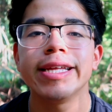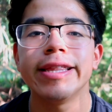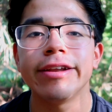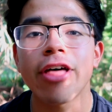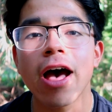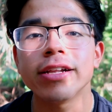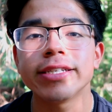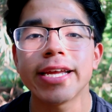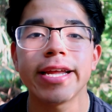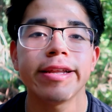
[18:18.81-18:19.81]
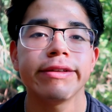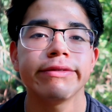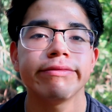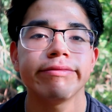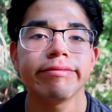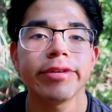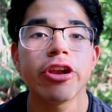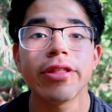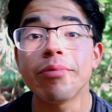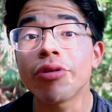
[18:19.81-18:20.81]
their thoughts and, you
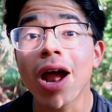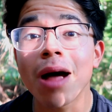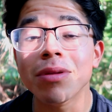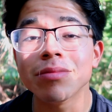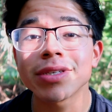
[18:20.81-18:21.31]
know, their problems.